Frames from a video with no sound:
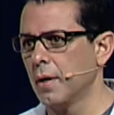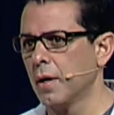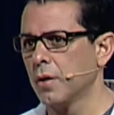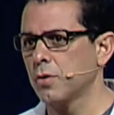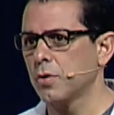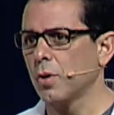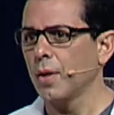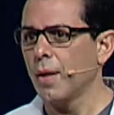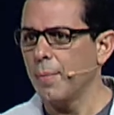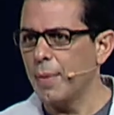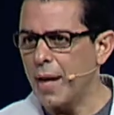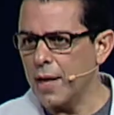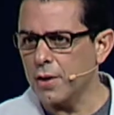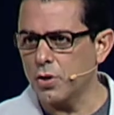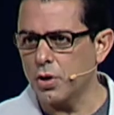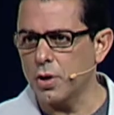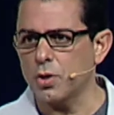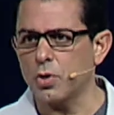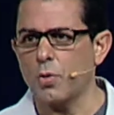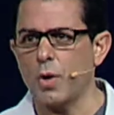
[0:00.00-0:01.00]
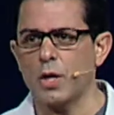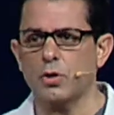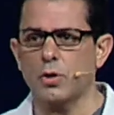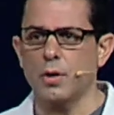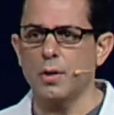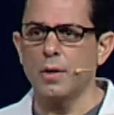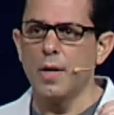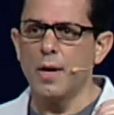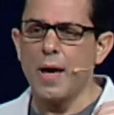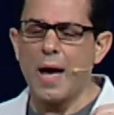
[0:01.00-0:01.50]
So let me ask you this
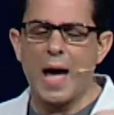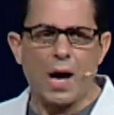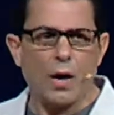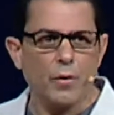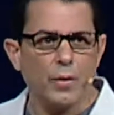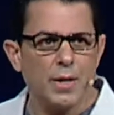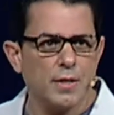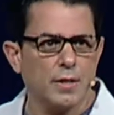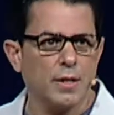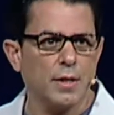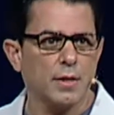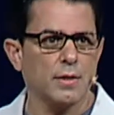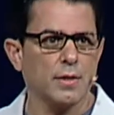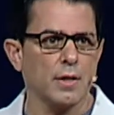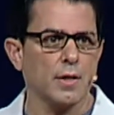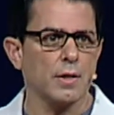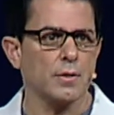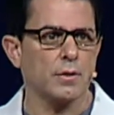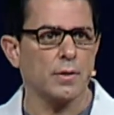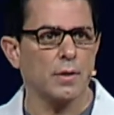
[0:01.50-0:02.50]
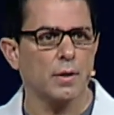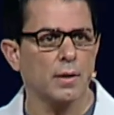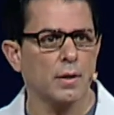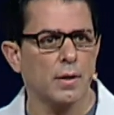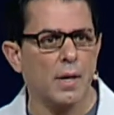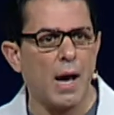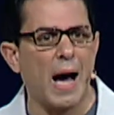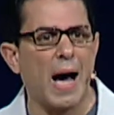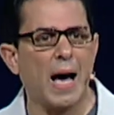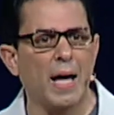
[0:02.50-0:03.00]
question How easy is this?
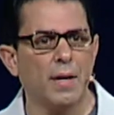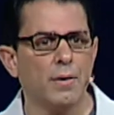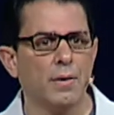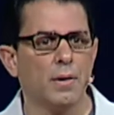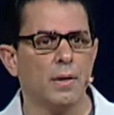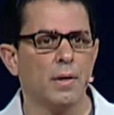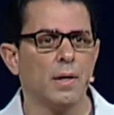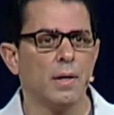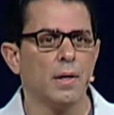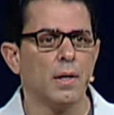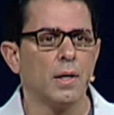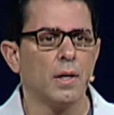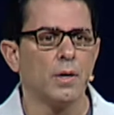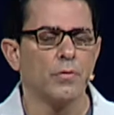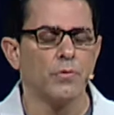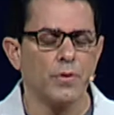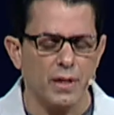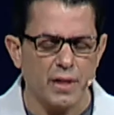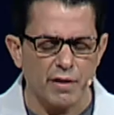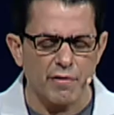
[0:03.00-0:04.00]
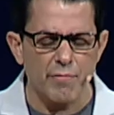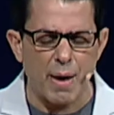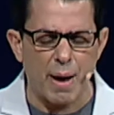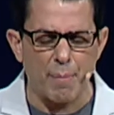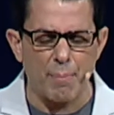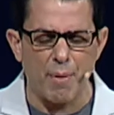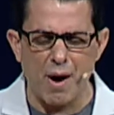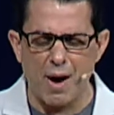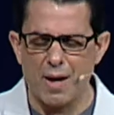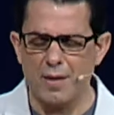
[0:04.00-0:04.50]
God, forgive my
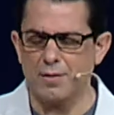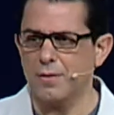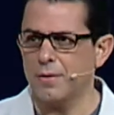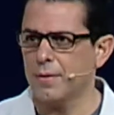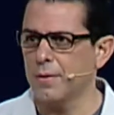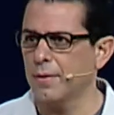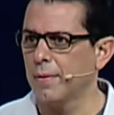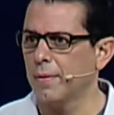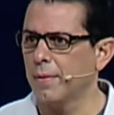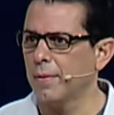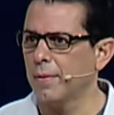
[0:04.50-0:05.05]
boss.